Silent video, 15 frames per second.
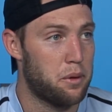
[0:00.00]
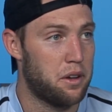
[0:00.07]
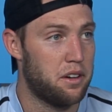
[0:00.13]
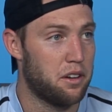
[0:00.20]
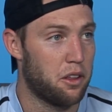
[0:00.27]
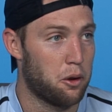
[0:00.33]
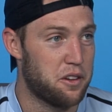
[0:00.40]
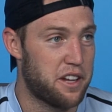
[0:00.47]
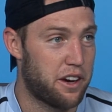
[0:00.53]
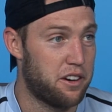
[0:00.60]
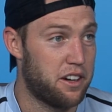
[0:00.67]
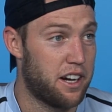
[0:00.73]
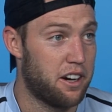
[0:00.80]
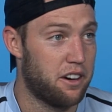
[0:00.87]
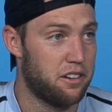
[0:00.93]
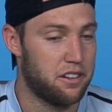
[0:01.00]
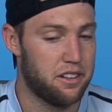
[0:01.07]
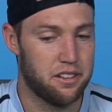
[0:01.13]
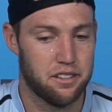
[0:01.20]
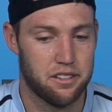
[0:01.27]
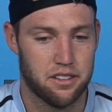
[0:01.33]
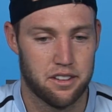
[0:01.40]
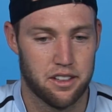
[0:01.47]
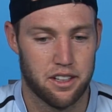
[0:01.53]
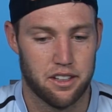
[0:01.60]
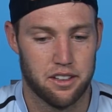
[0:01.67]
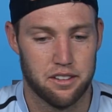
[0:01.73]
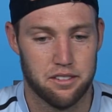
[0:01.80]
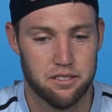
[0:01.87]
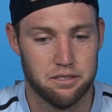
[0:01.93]
been a little down and out
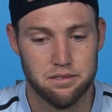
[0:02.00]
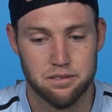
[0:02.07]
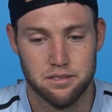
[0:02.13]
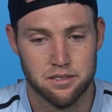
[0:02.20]
and